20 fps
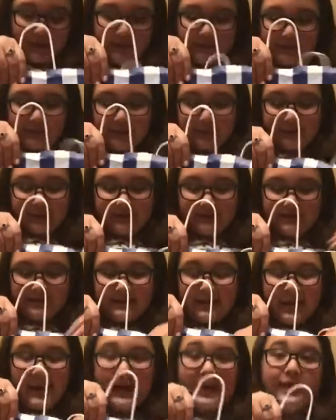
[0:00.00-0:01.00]
So
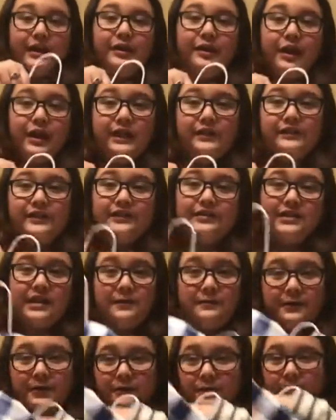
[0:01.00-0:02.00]
inside, all of this
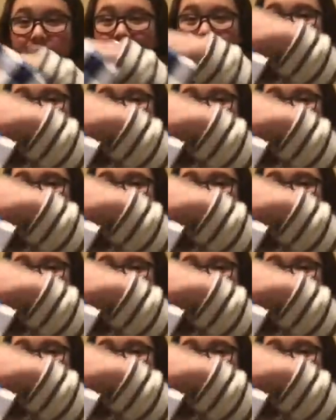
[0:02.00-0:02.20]
stuff was from